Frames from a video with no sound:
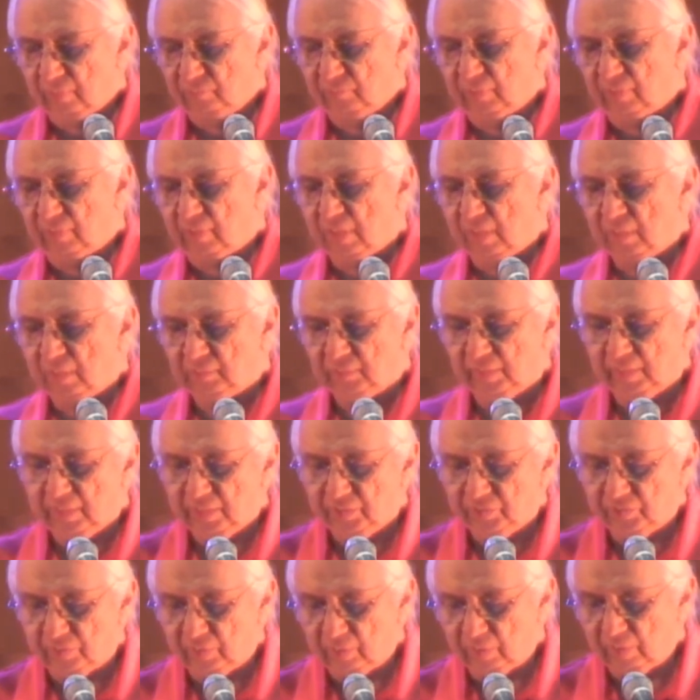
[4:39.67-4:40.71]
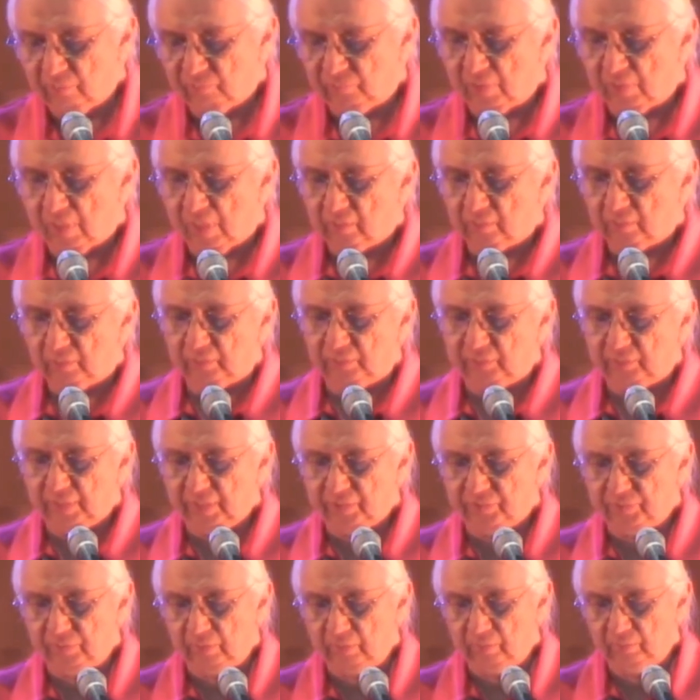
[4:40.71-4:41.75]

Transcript: causation of colonization,